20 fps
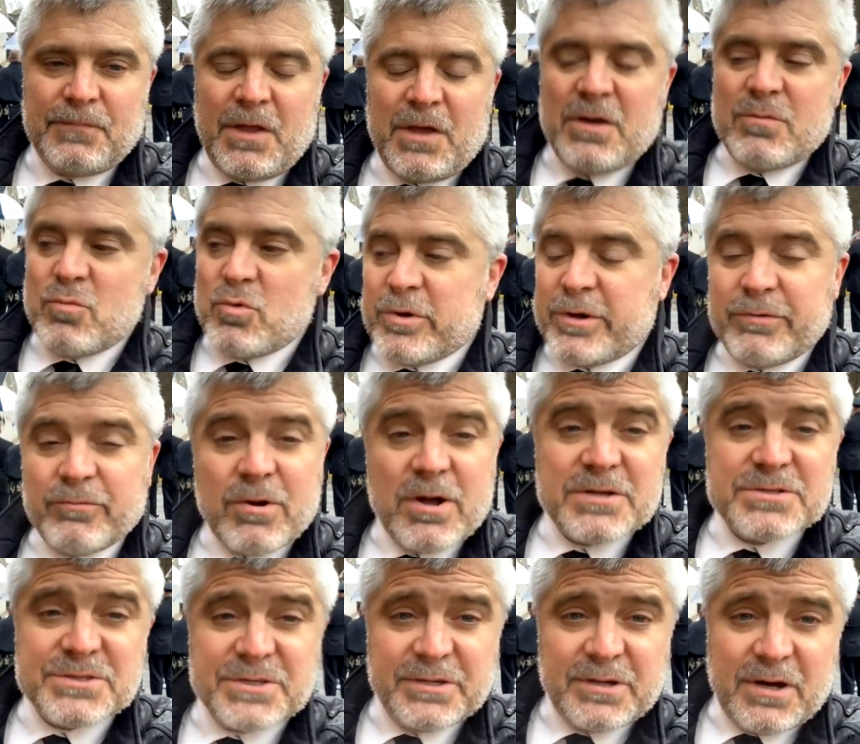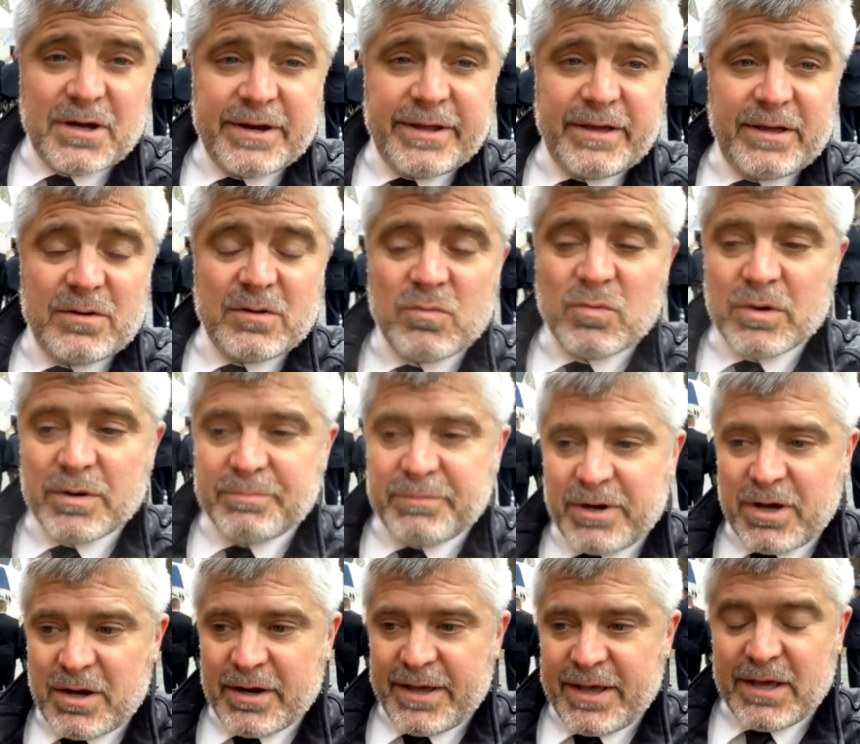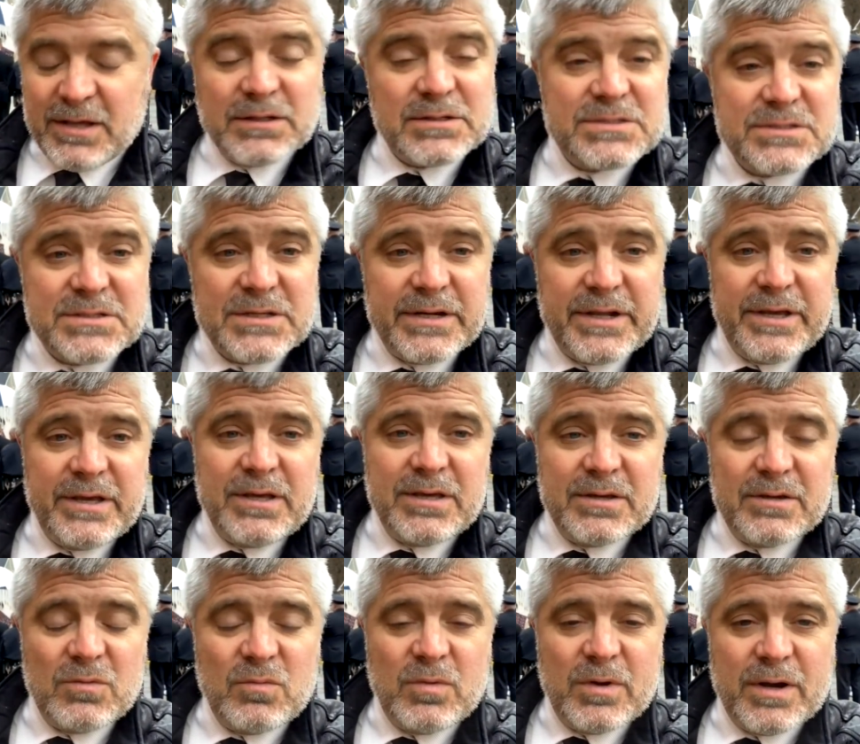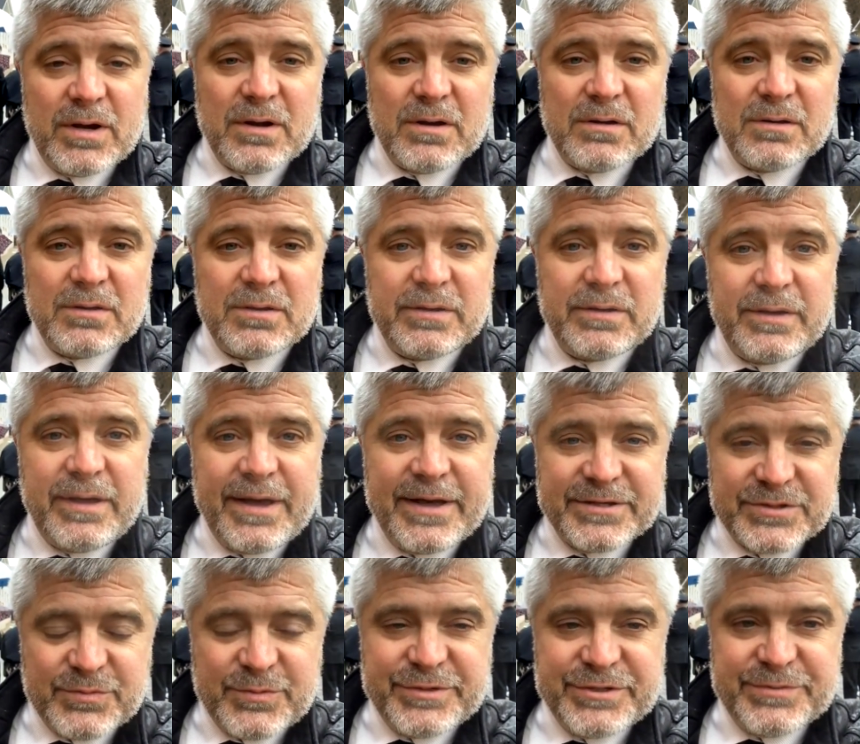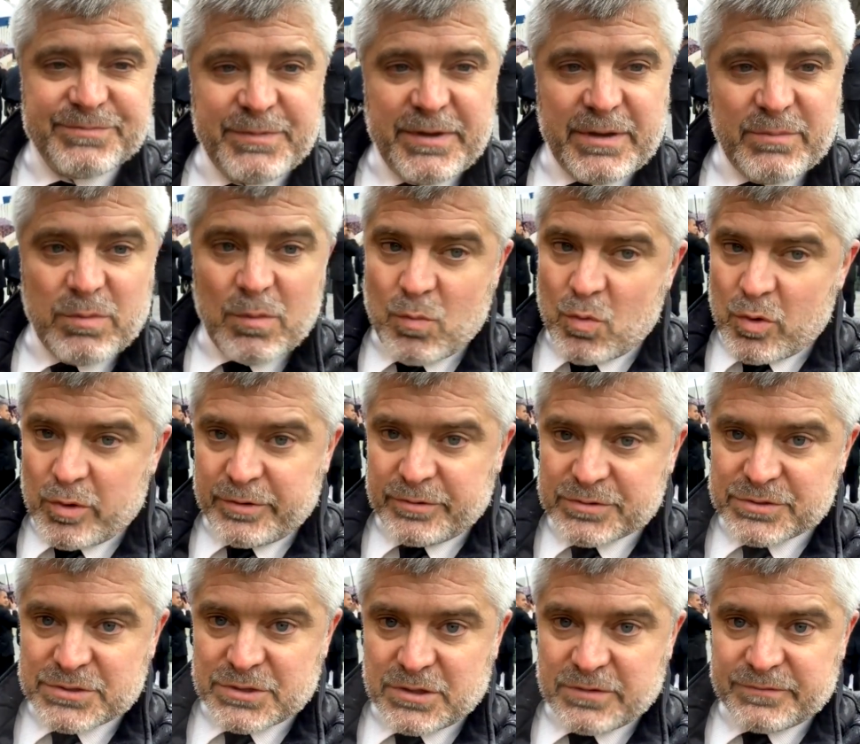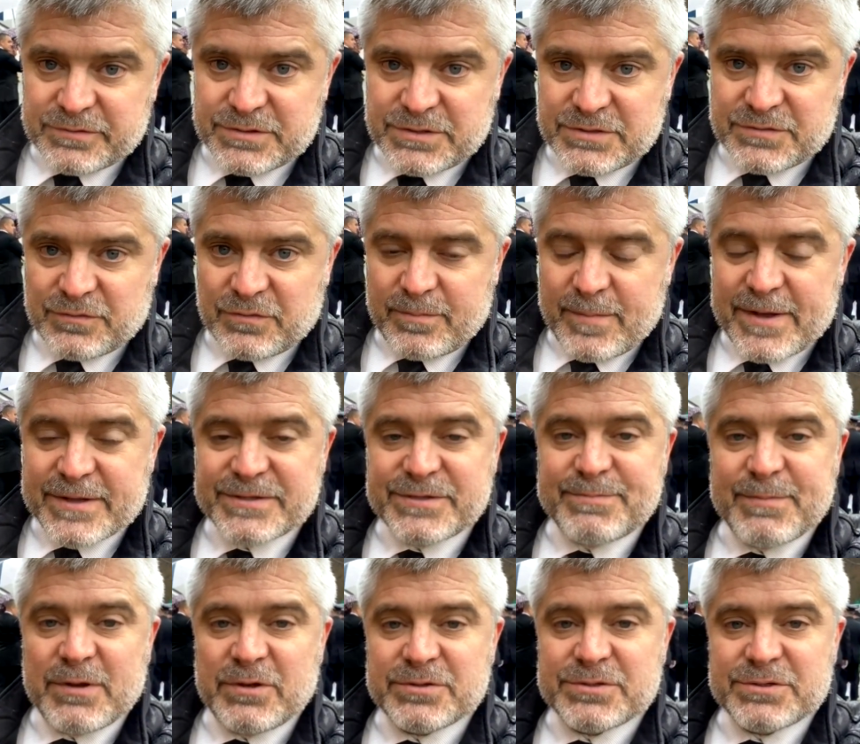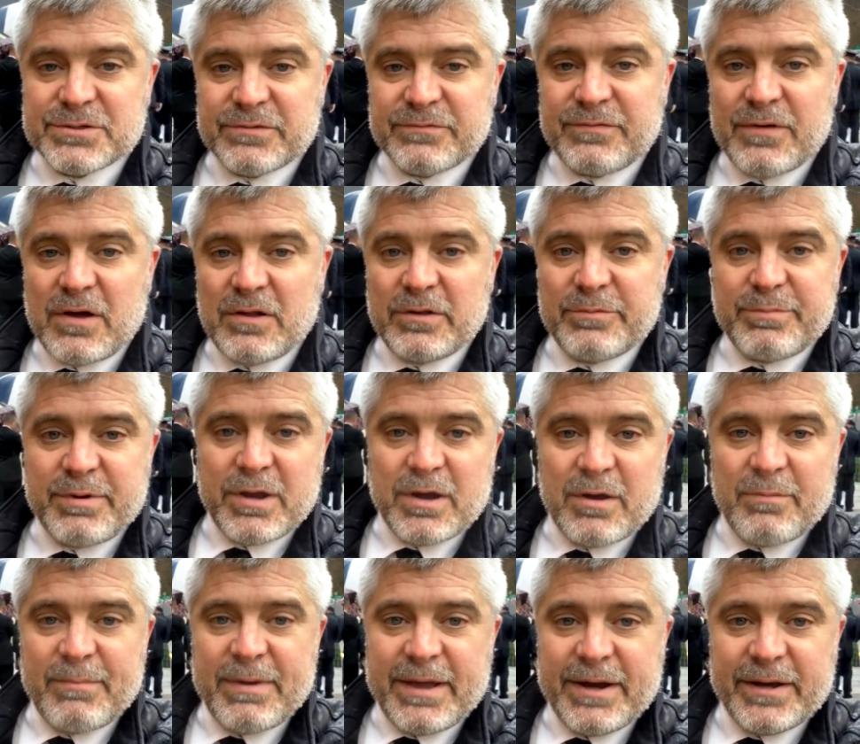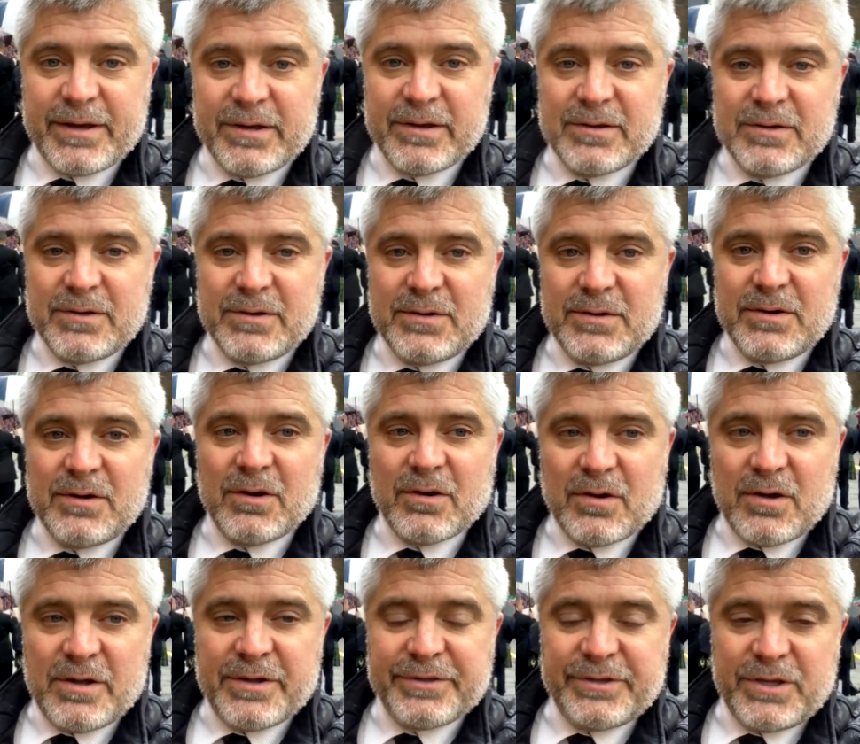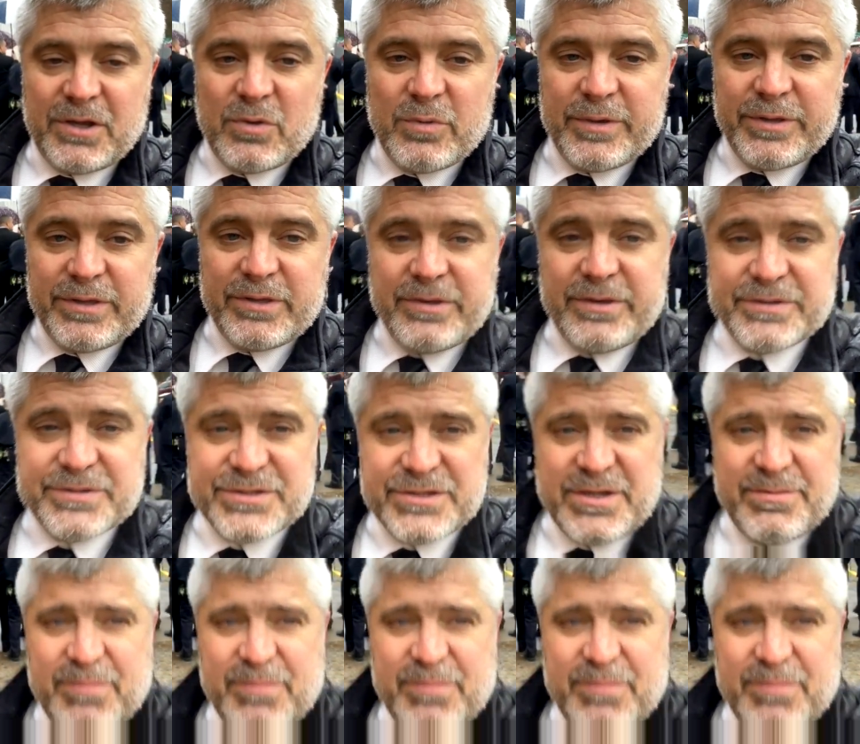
Good morning, Ross Guidotti. We're in Monongahela City, where, as we speak, memorial services for Matt Smelser, fallen paramedic, are ongoing. You can see